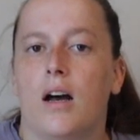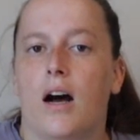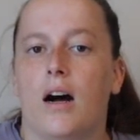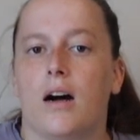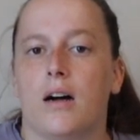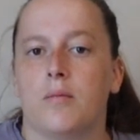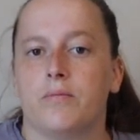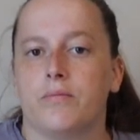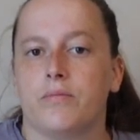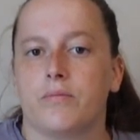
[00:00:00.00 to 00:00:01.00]

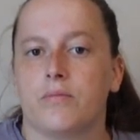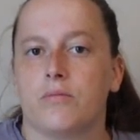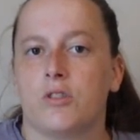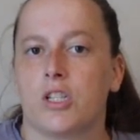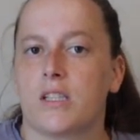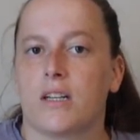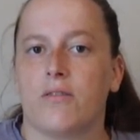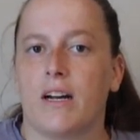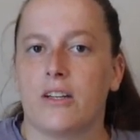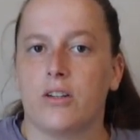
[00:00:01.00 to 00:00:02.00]
um, just like
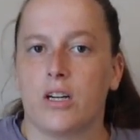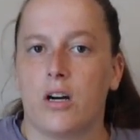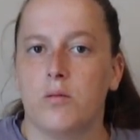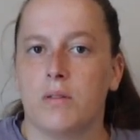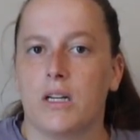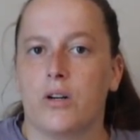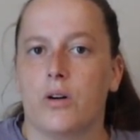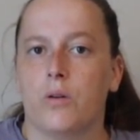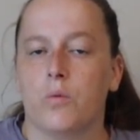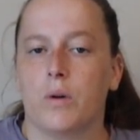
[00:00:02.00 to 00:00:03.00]
regular
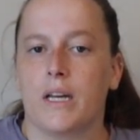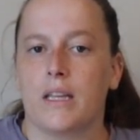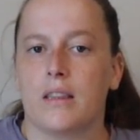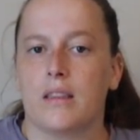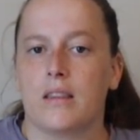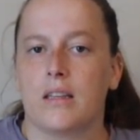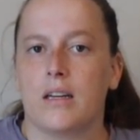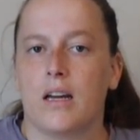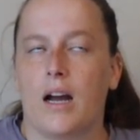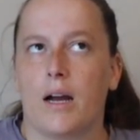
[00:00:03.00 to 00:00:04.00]
oatmeal with,
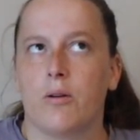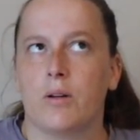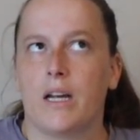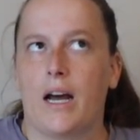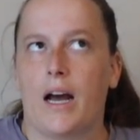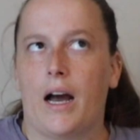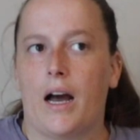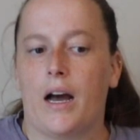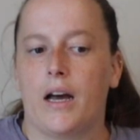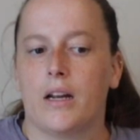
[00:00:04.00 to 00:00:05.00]
I would
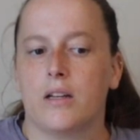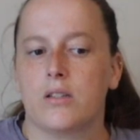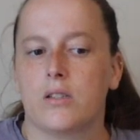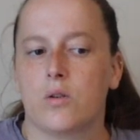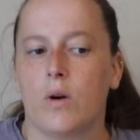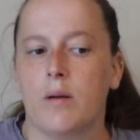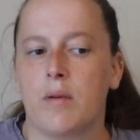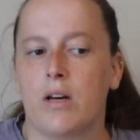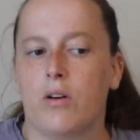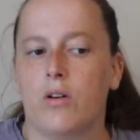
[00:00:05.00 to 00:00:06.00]
add soy
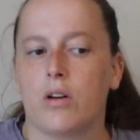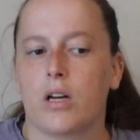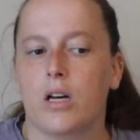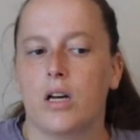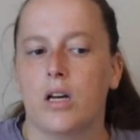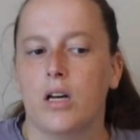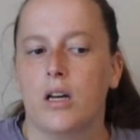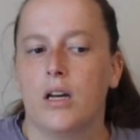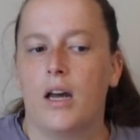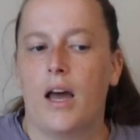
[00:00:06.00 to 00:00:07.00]
milk,
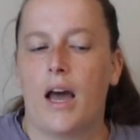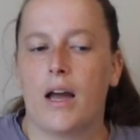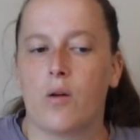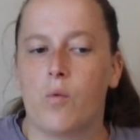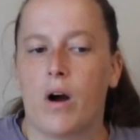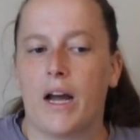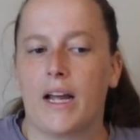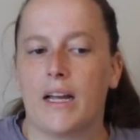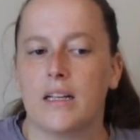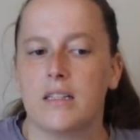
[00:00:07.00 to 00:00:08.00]
egg
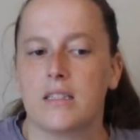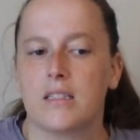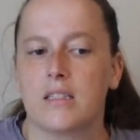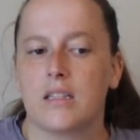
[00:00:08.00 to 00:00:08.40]
whites,